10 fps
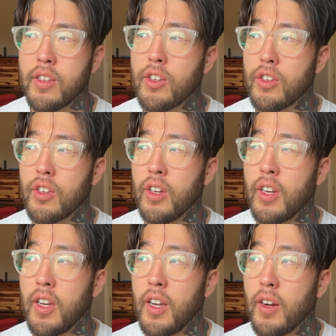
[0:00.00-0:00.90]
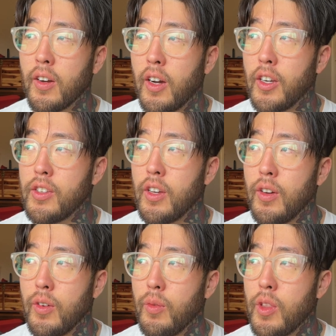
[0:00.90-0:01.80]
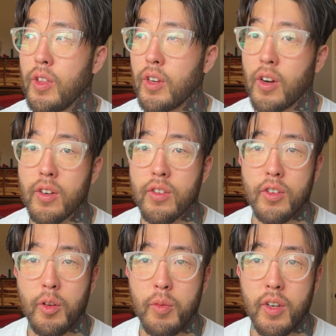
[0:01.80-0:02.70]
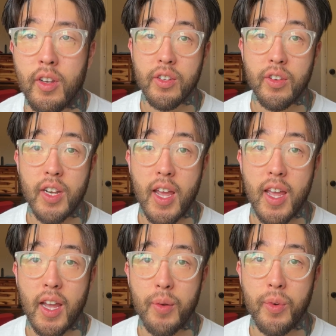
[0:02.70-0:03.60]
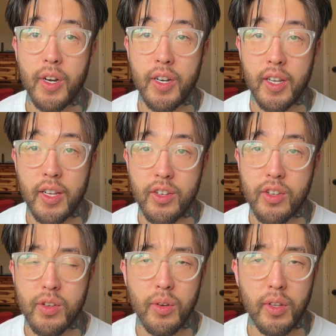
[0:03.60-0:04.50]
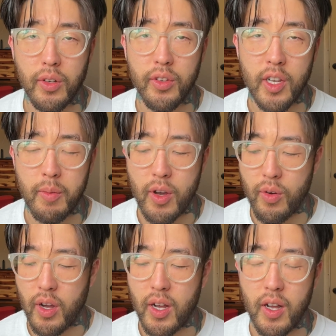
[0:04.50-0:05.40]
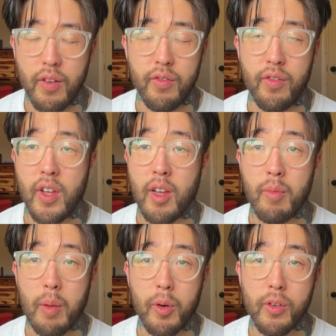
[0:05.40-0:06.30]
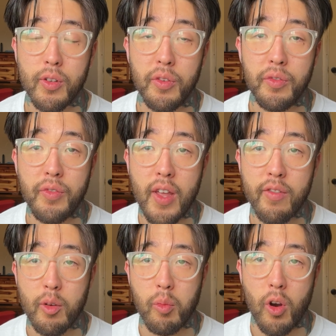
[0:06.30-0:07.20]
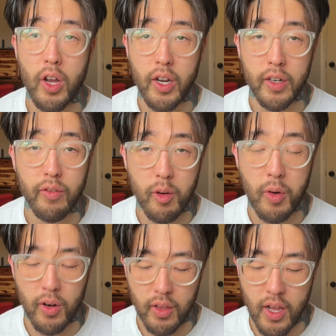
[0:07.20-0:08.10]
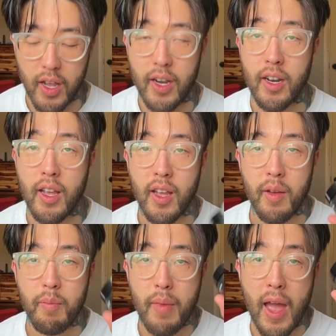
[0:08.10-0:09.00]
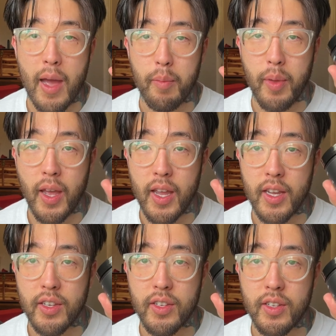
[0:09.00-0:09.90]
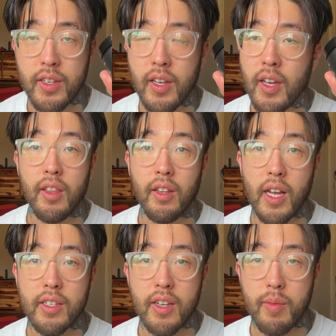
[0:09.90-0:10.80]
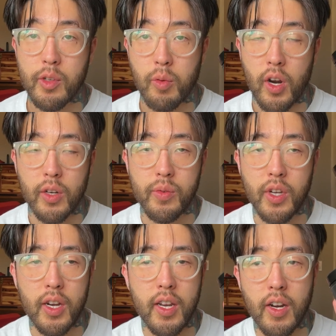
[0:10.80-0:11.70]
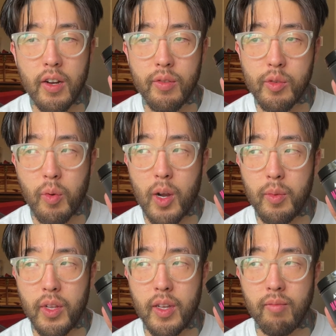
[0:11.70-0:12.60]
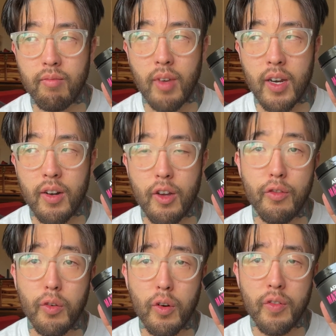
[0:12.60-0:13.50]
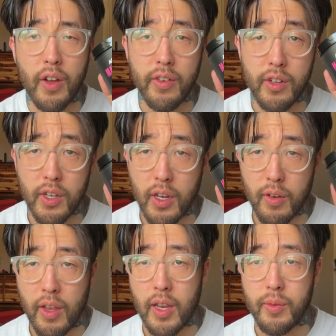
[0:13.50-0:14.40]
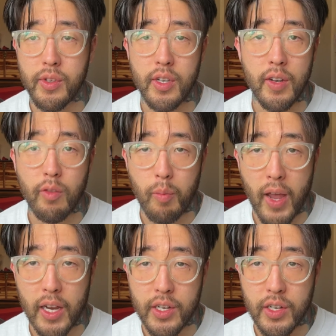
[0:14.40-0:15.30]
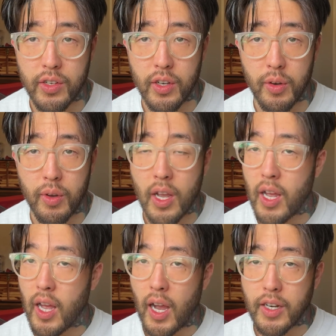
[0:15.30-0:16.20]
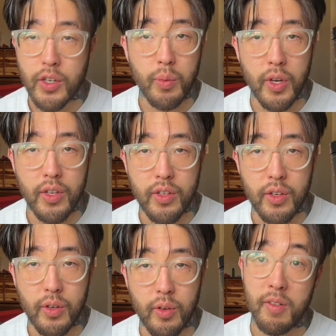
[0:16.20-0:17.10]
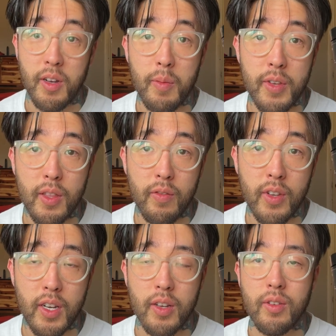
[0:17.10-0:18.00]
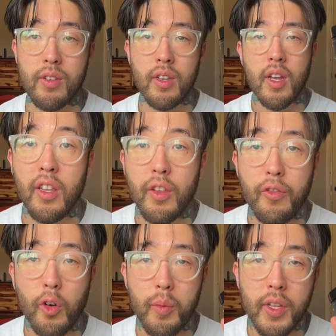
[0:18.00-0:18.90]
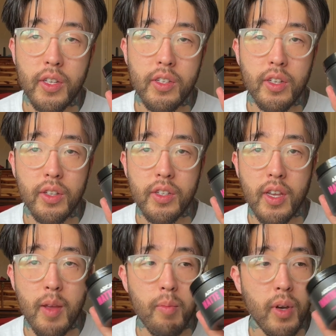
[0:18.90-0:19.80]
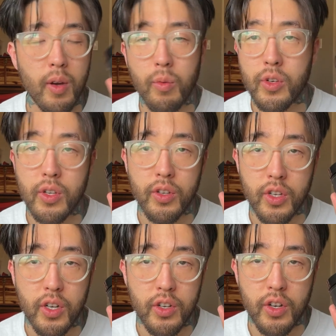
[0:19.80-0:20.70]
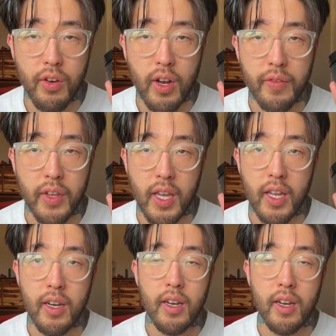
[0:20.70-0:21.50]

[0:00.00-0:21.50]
just good in here on its own with the curtains open. So today I wanted to just do a little demo of my personal favorite product from our line, matte paste. The last time this product was on here, it was probably, I don't know, 4 or 5 years ago, and it was in different packaging, so I just wanted to update the videos. The formula is still the same, but we're still just going to show it off again.